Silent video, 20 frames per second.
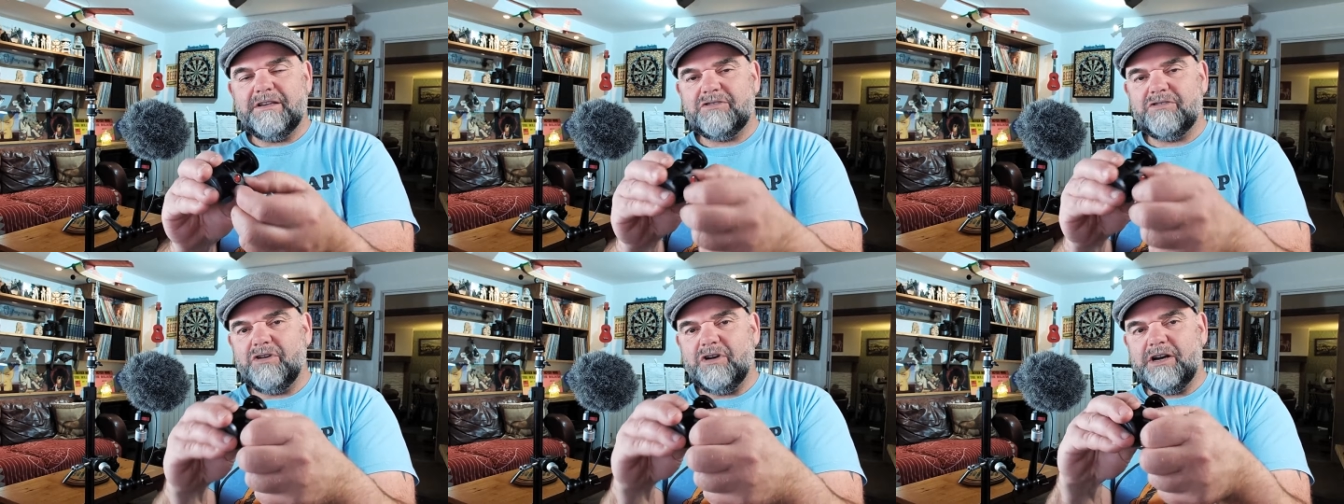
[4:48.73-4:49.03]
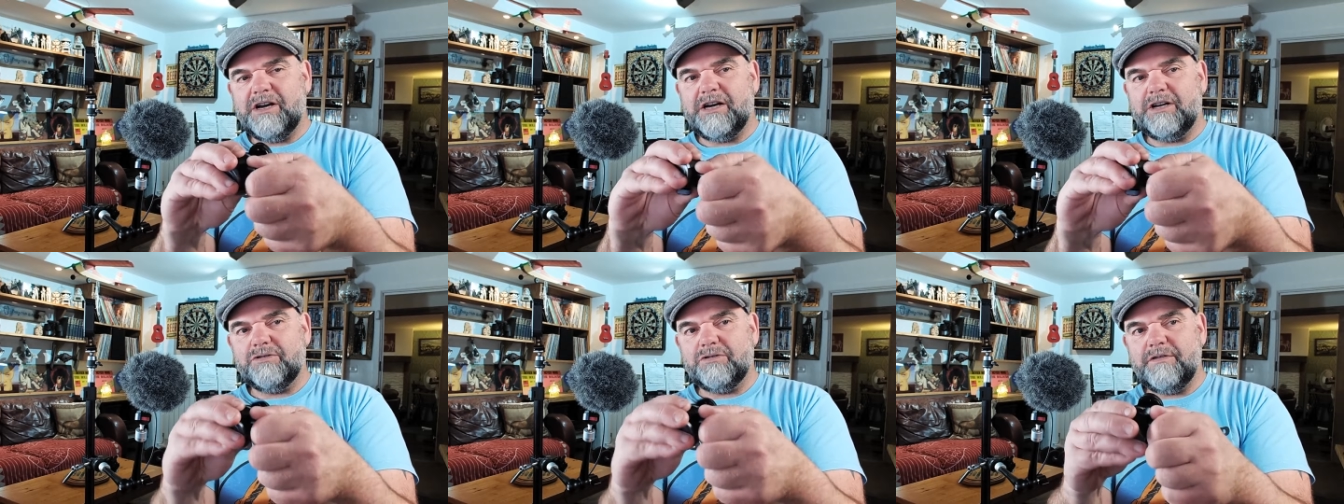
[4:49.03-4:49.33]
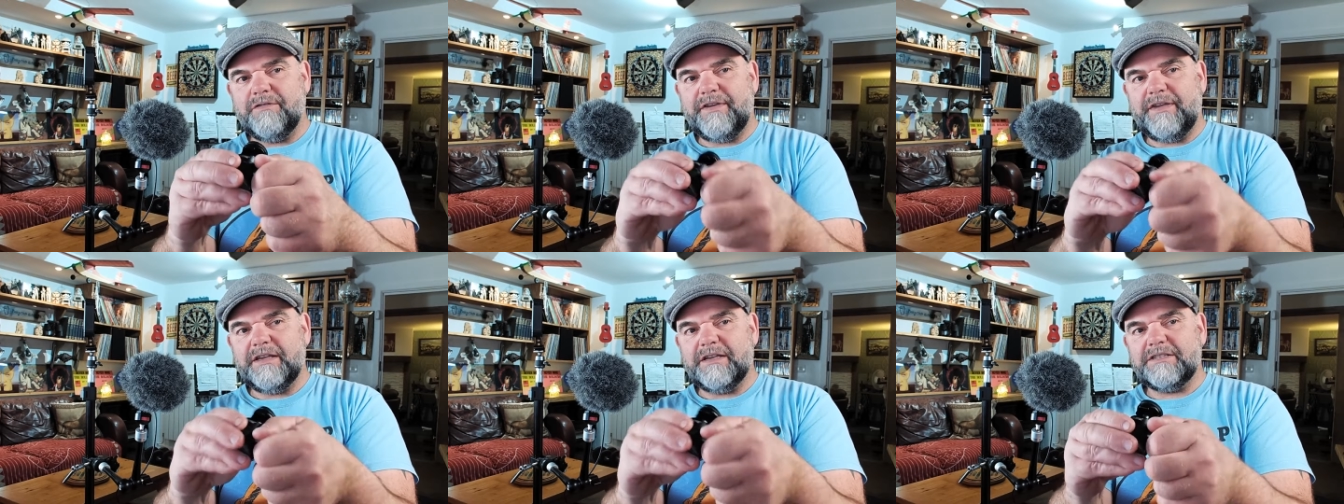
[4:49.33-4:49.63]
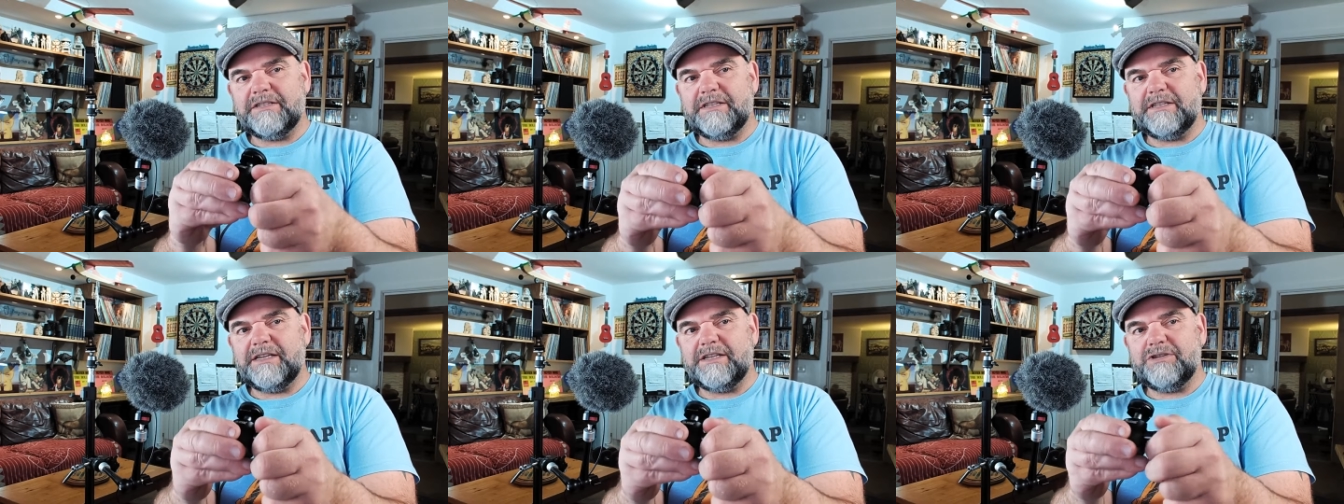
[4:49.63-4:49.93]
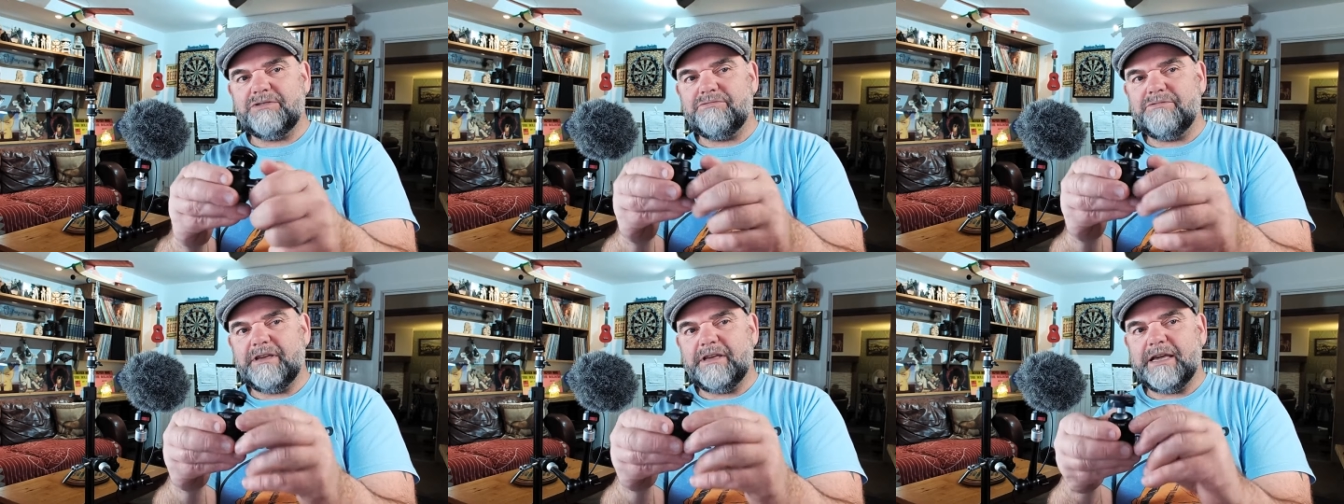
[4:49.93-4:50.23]
not hard on the fingers. It's
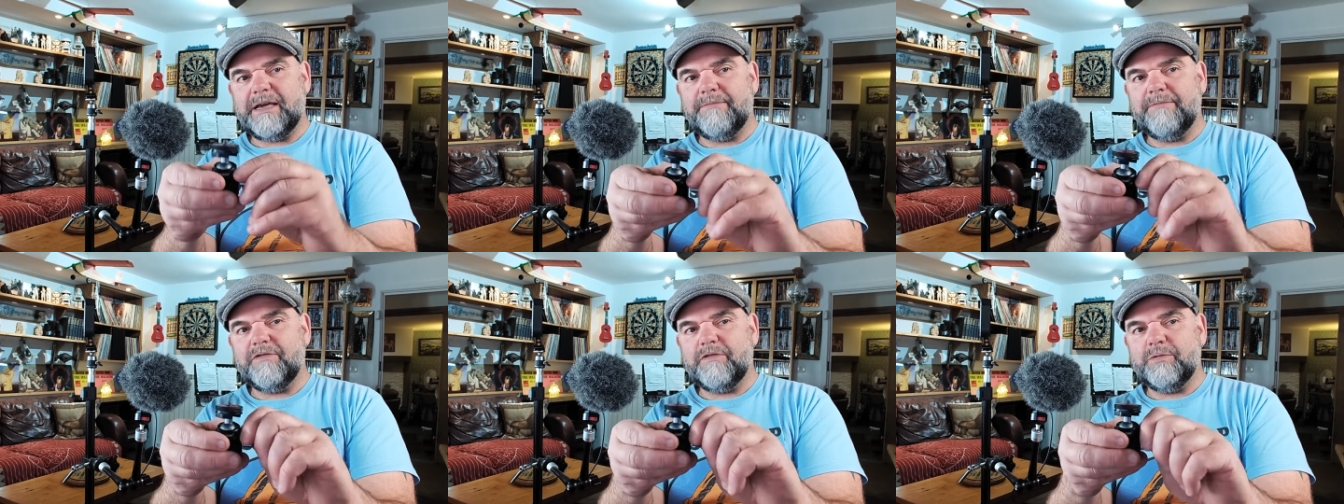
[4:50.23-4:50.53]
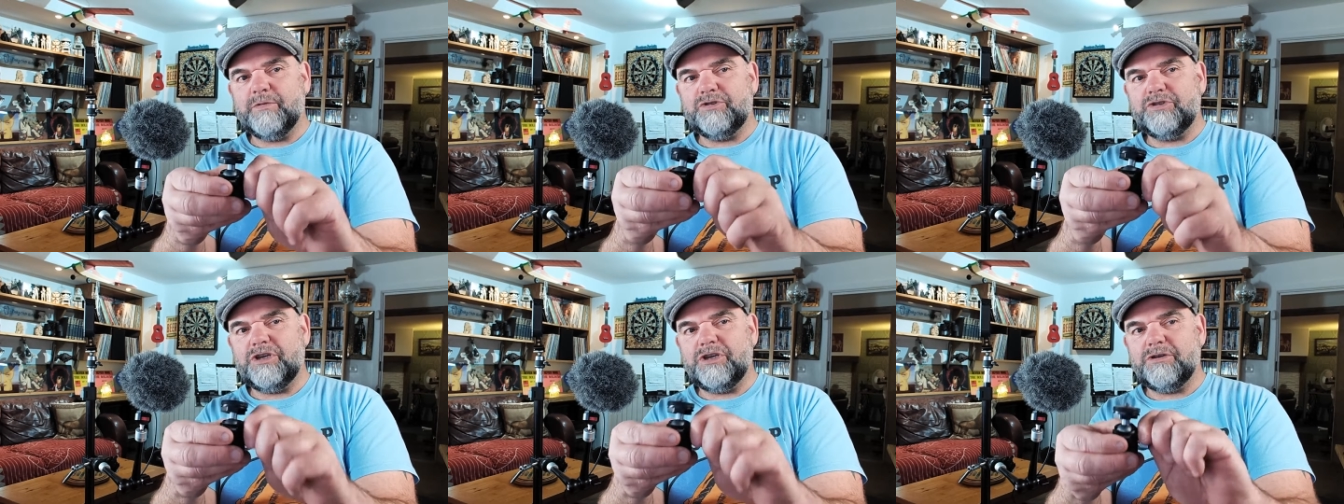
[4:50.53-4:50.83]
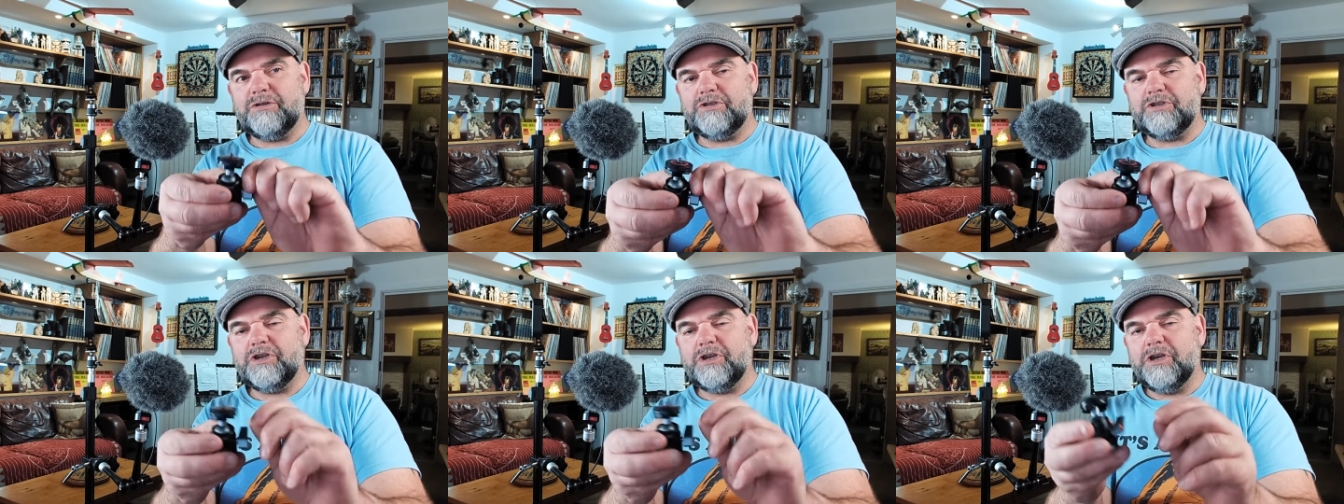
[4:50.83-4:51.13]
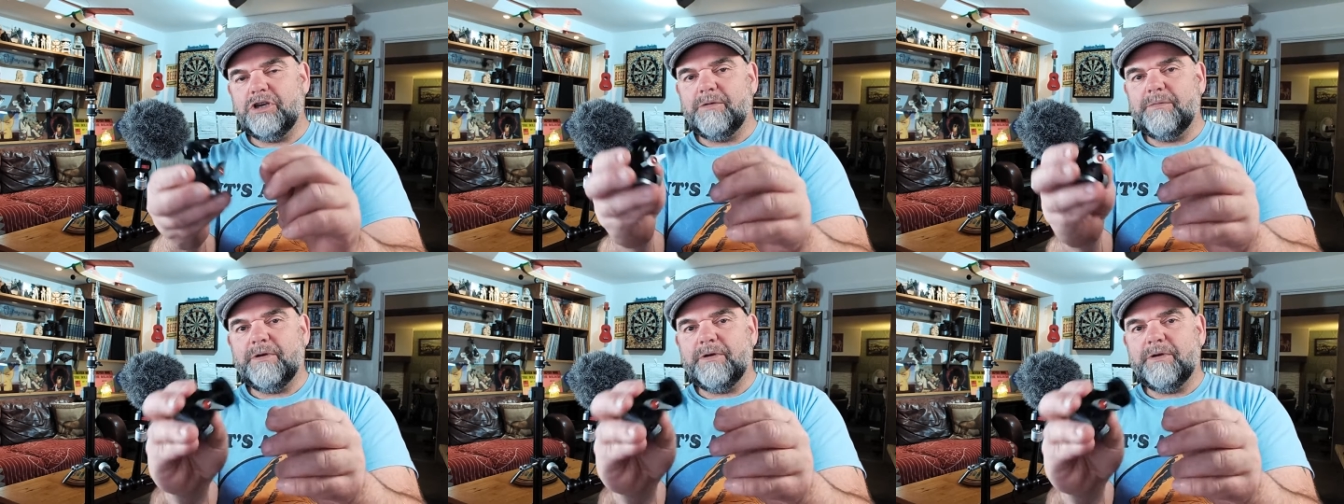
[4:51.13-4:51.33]
actually really comfortable to use.